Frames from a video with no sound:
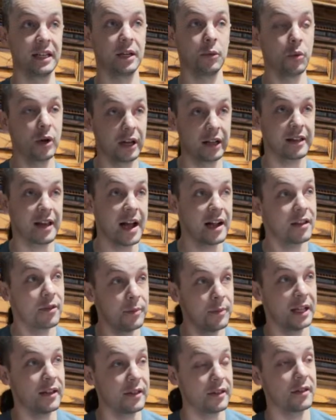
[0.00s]
What excites
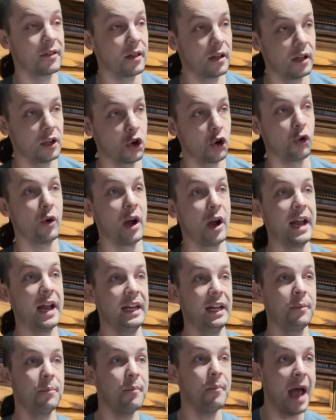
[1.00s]
me is
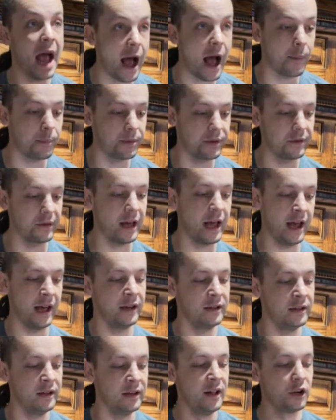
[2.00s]
creating maps and